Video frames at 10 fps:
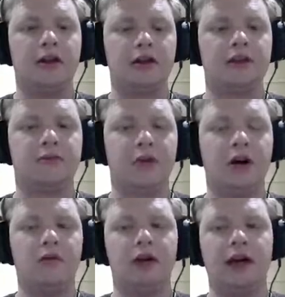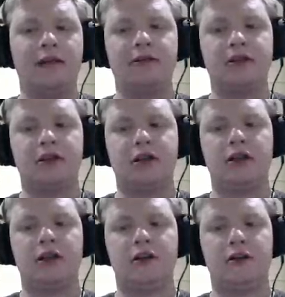despite what happened to
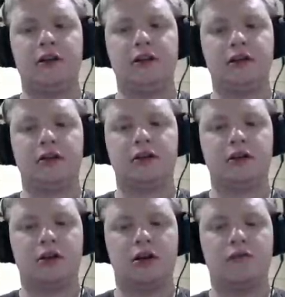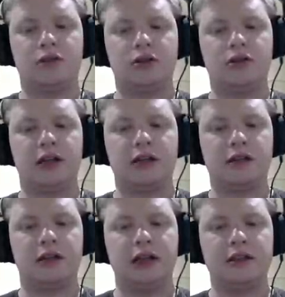her in the Clone Wars
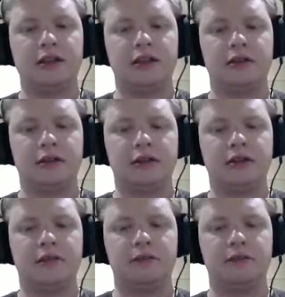2008 series,